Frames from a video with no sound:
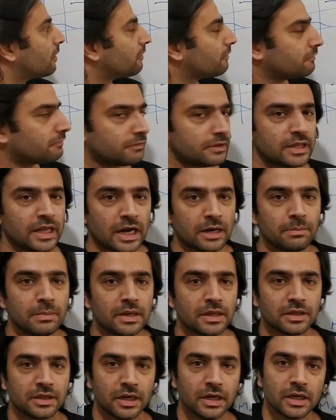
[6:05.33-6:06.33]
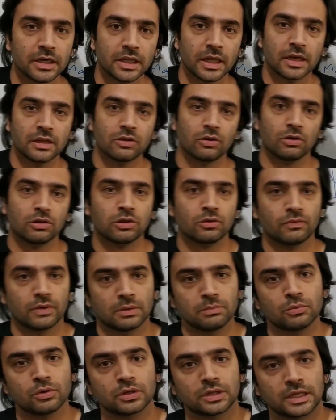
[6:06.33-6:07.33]
With that being said, there is also
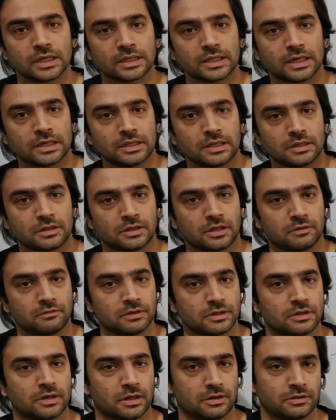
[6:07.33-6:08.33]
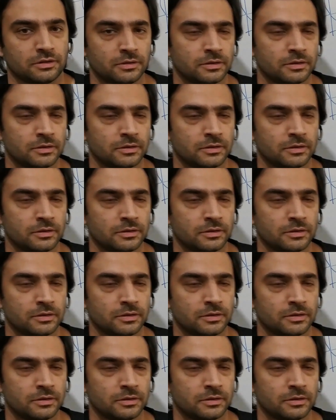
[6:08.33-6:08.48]
one more thing that this service does.